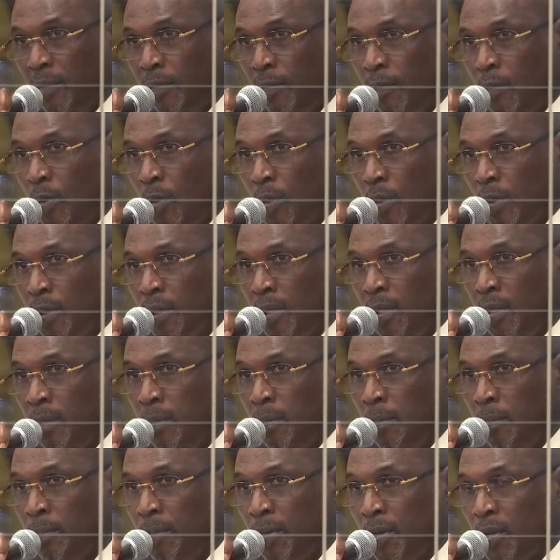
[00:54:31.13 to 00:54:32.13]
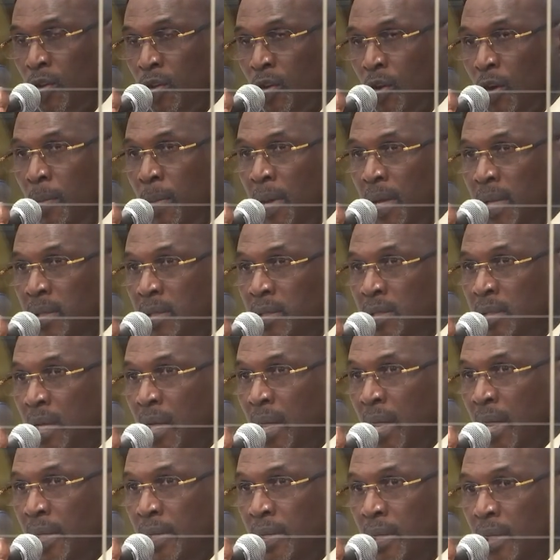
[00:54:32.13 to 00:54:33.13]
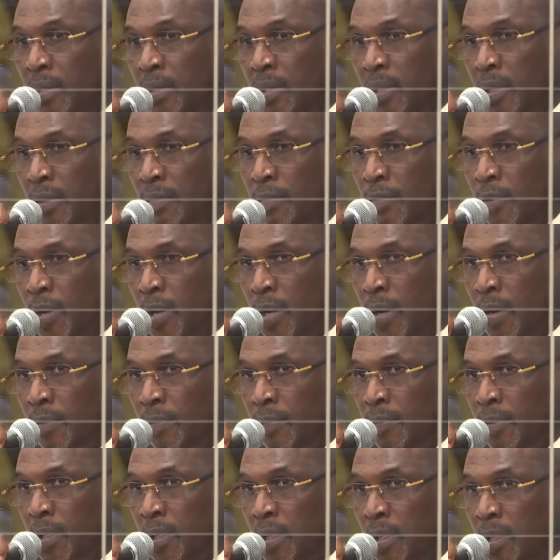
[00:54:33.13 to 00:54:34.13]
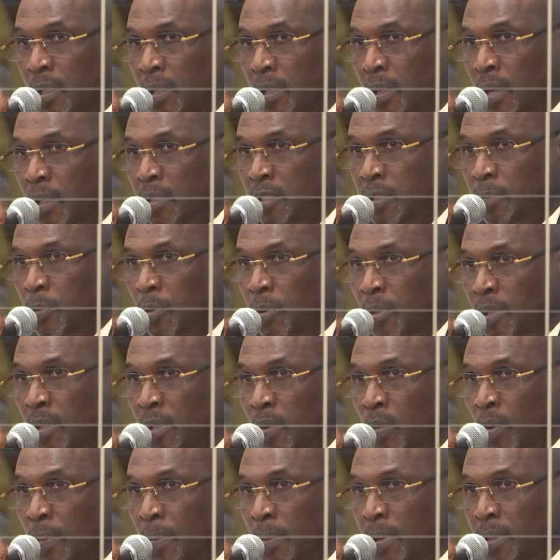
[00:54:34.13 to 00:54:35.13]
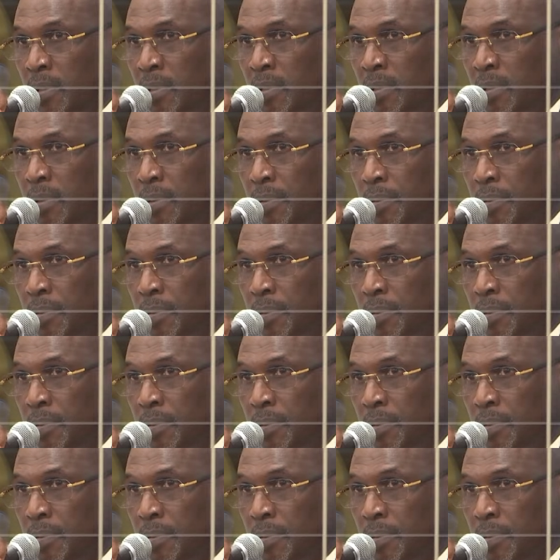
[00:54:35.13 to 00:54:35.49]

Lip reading: for the procurement and delivery of the sporting equipment?